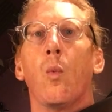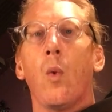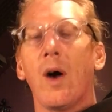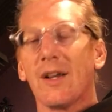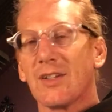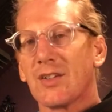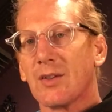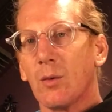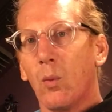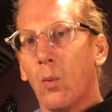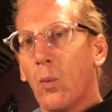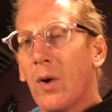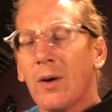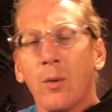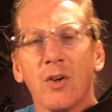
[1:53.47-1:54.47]
What
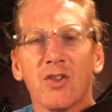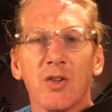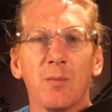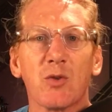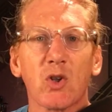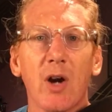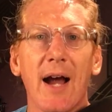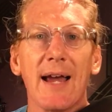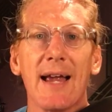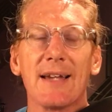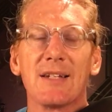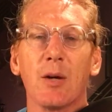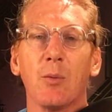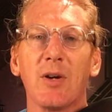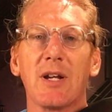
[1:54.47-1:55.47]
are some
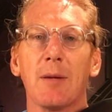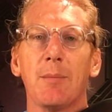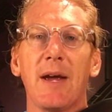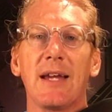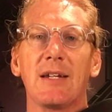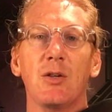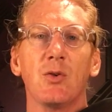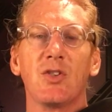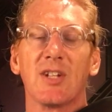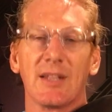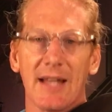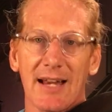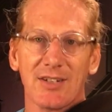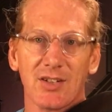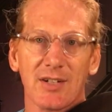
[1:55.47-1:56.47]
triads that we can make
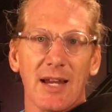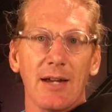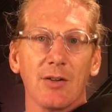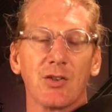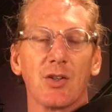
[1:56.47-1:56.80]
using that scale?